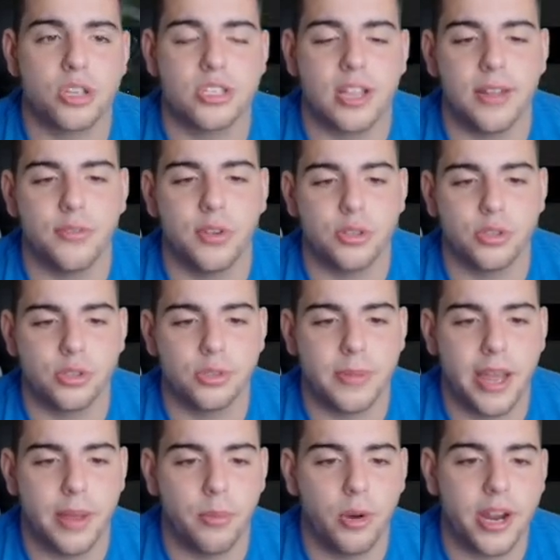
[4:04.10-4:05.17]
snipe filters,
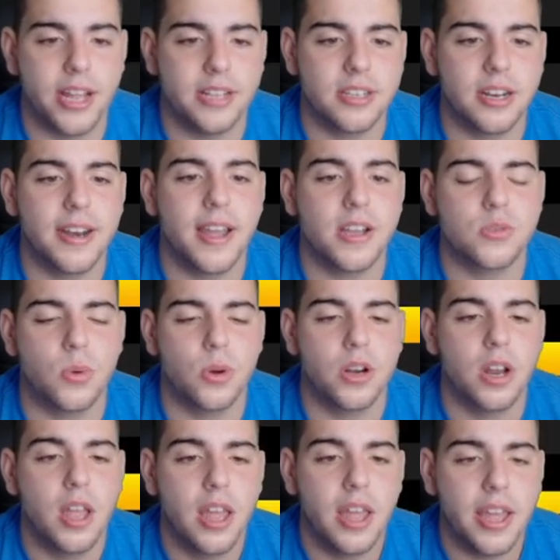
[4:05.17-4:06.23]
man. We'll get into the next
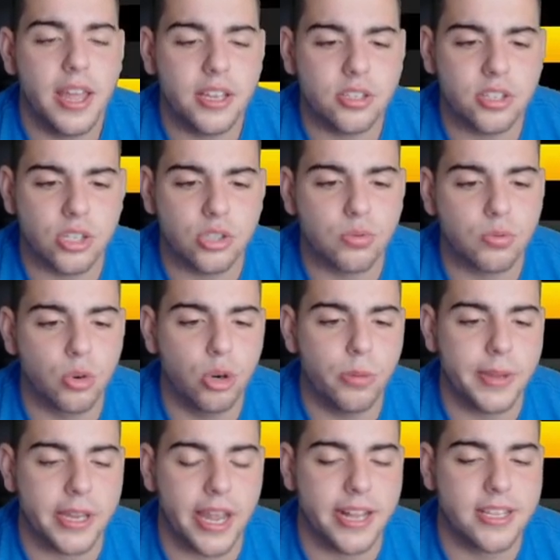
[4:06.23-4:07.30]
one. It's just
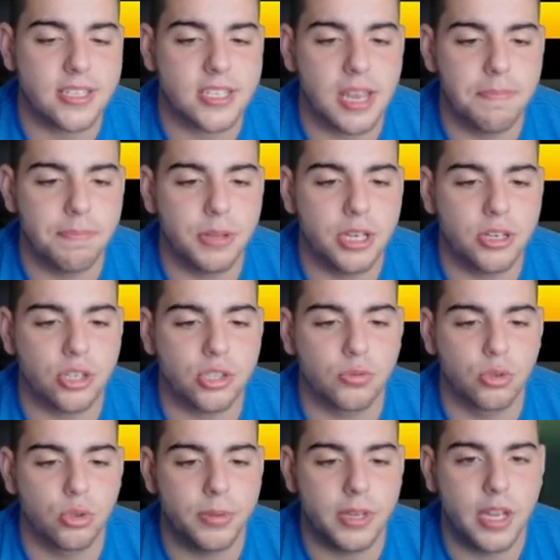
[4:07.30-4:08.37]
Ruby. It's simply just
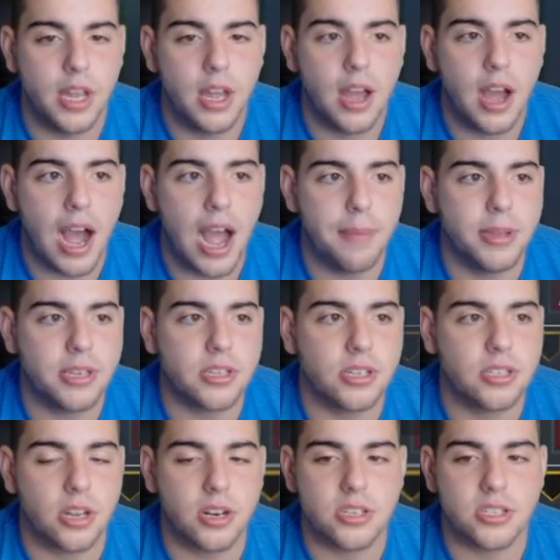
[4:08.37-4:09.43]
Ruby. I missed
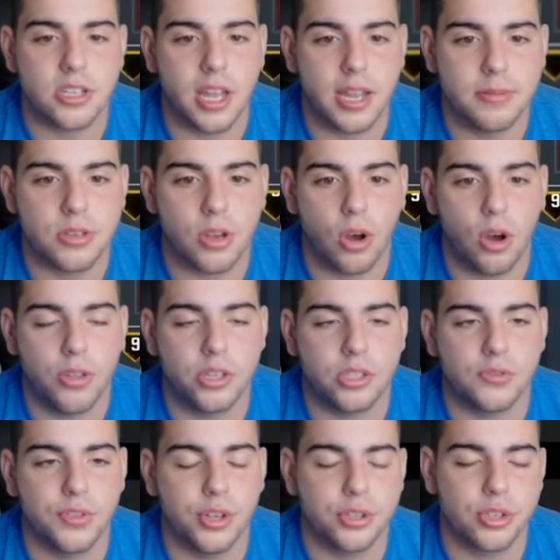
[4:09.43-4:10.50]
a ton of snipes on
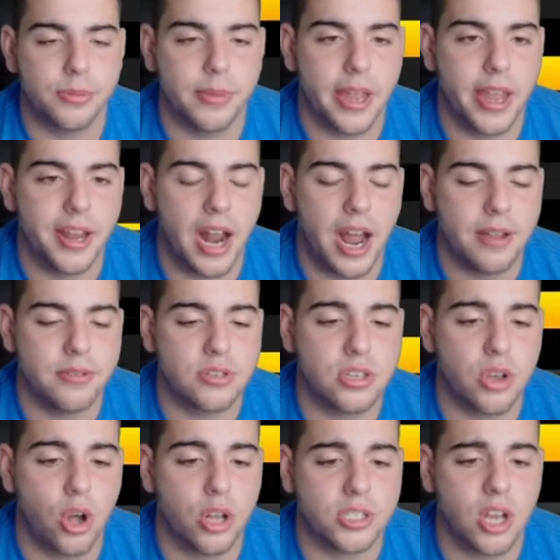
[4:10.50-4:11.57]
this filter, man. I
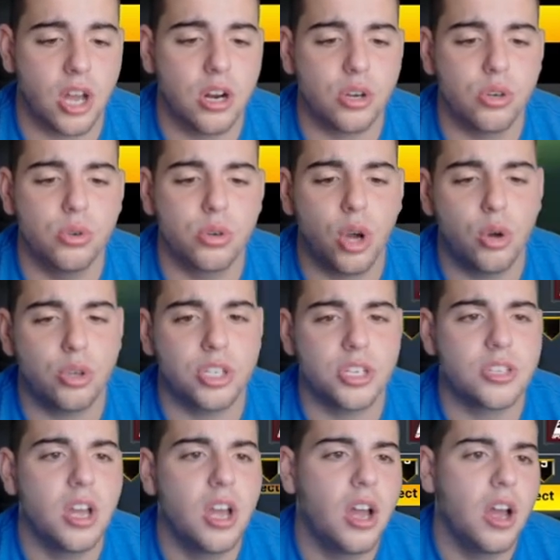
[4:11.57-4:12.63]
saw a ton of cool
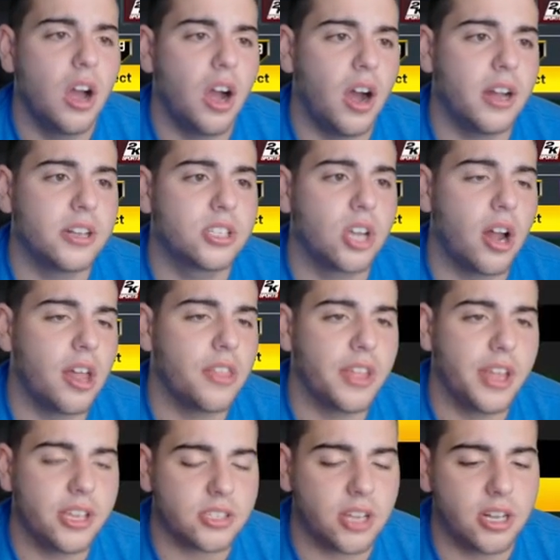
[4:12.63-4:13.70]
coaches. A ton of
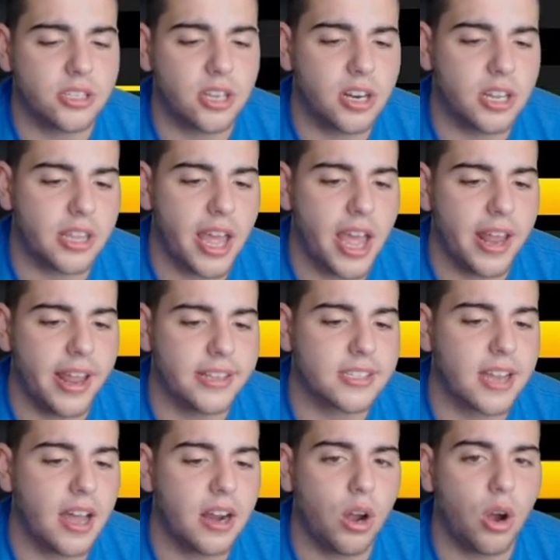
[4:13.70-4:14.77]
this, a ton of that. It's
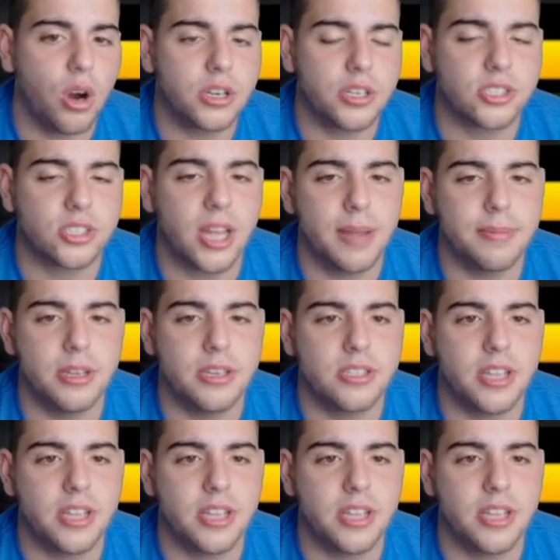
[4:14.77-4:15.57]
kind of hard to snipe these